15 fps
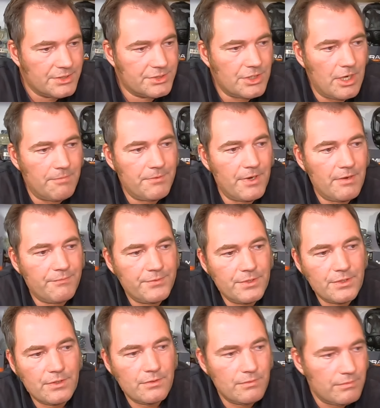Chop off
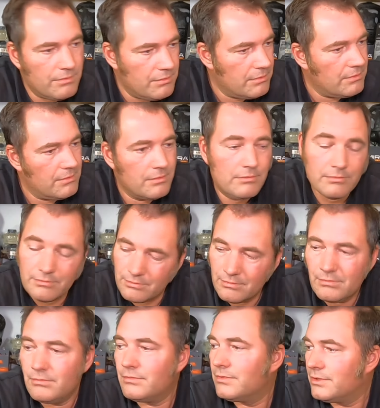your
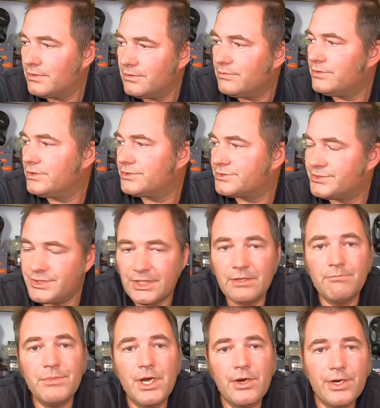stick
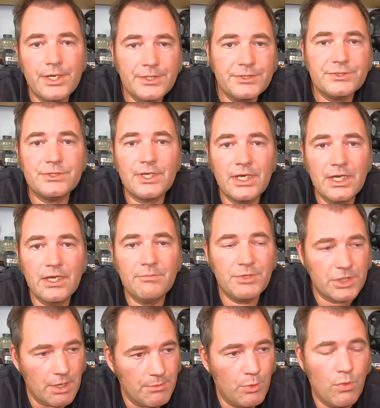and berries and
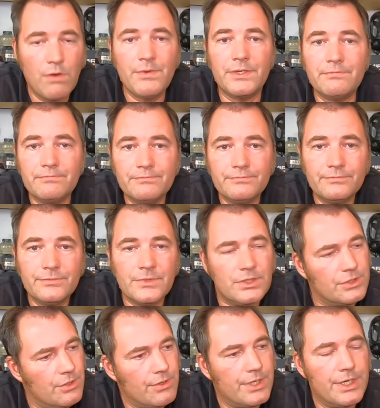become a woman.
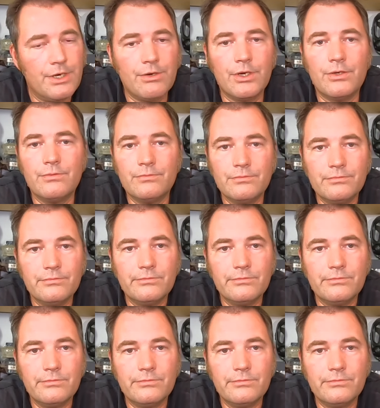You're a hero.